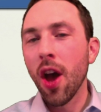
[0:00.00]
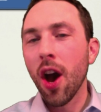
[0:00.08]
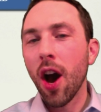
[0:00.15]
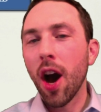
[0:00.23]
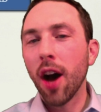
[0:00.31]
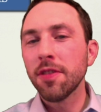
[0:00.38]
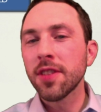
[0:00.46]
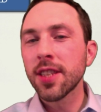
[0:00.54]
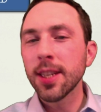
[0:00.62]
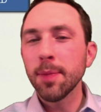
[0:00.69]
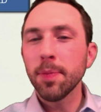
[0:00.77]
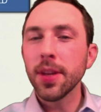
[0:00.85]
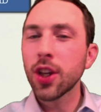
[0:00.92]
of
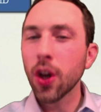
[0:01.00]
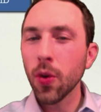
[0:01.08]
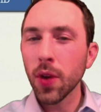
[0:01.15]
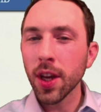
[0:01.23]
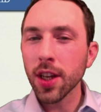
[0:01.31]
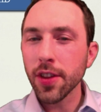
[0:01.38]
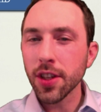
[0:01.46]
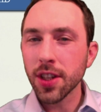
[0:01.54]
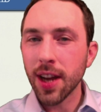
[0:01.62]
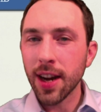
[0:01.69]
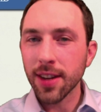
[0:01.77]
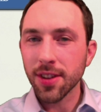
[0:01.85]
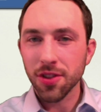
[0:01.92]
simply going into the
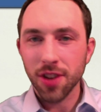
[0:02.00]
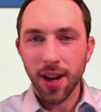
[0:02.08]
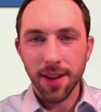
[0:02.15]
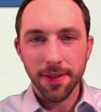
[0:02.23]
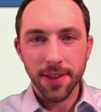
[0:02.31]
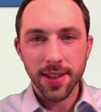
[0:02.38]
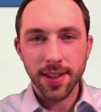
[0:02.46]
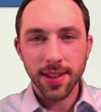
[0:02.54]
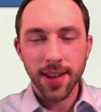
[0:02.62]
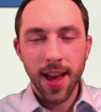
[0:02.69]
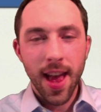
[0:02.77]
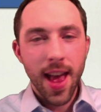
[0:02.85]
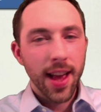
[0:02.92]
doctor's office,
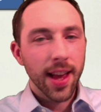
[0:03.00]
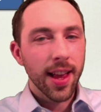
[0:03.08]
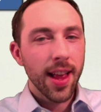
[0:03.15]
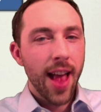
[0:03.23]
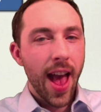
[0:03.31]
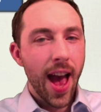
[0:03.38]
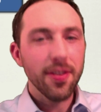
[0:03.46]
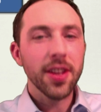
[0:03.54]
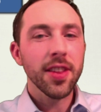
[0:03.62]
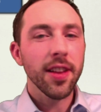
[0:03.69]
having the